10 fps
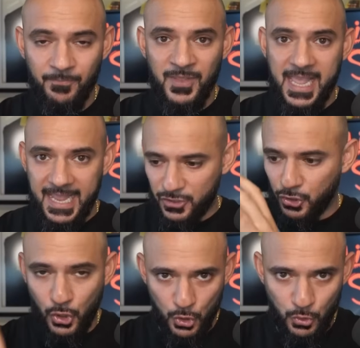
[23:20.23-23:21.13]
It's
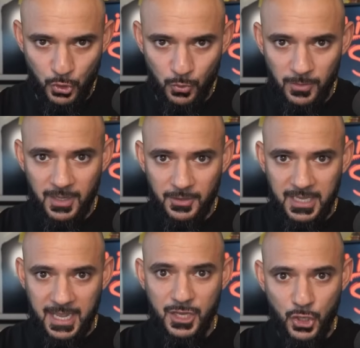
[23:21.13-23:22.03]
Google.
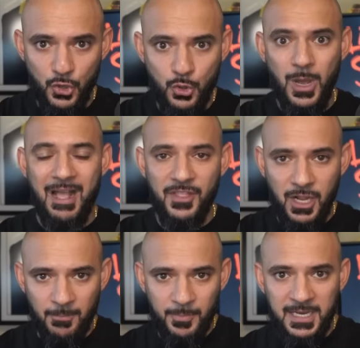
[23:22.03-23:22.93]
Okay. Google and the company